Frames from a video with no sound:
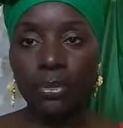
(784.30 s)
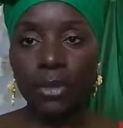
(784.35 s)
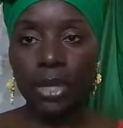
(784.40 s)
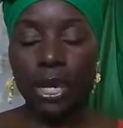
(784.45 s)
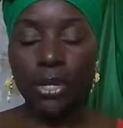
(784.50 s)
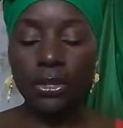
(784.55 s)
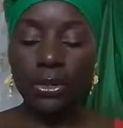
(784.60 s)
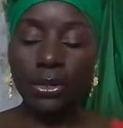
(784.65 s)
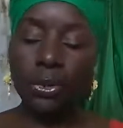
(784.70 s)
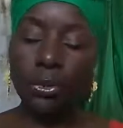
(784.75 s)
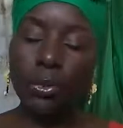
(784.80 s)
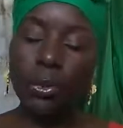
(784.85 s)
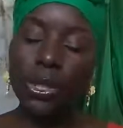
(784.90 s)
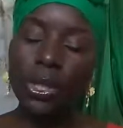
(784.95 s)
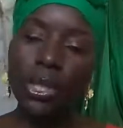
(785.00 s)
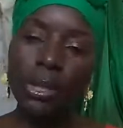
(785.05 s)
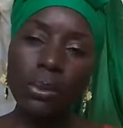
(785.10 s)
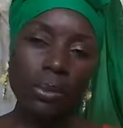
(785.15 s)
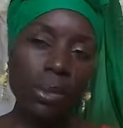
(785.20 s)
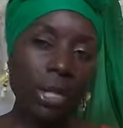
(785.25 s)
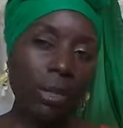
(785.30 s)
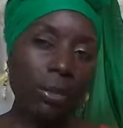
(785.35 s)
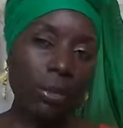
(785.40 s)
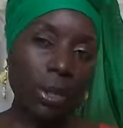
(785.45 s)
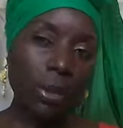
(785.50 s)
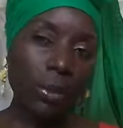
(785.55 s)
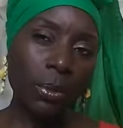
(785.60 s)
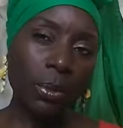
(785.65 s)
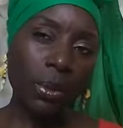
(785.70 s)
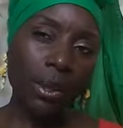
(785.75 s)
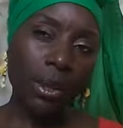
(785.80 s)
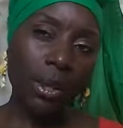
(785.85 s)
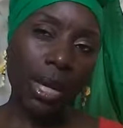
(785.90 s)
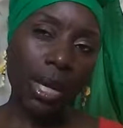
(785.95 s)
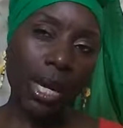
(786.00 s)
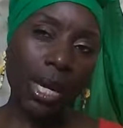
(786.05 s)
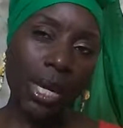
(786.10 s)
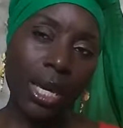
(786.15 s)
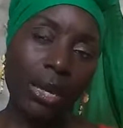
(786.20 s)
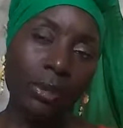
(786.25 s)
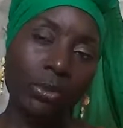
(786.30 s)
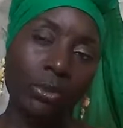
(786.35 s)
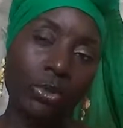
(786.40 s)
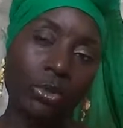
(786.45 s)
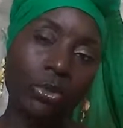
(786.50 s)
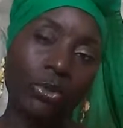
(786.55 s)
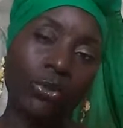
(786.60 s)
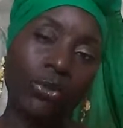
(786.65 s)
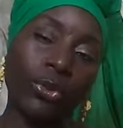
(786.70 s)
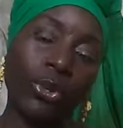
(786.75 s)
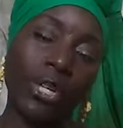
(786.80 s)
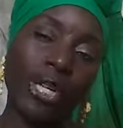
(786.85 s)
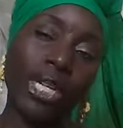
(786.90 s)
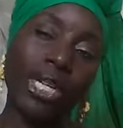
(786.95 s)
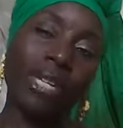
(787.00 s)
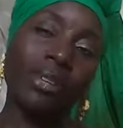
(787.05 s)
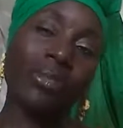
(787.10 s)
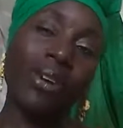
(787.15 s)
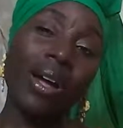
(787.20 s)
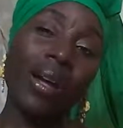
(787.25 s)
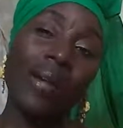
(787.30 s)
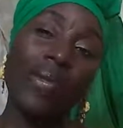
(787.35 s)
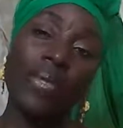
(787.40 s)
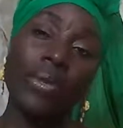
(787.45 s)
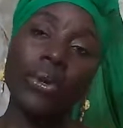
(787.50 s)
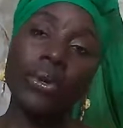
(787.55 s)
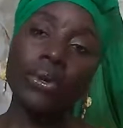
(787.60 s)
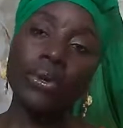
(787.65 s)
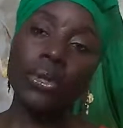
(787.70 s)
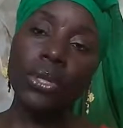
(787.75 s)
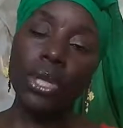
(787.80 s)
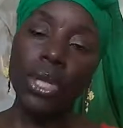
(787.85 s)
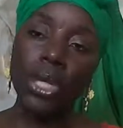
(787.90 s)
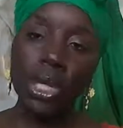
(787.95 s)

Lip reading: And so the reason many people are not able to forgive others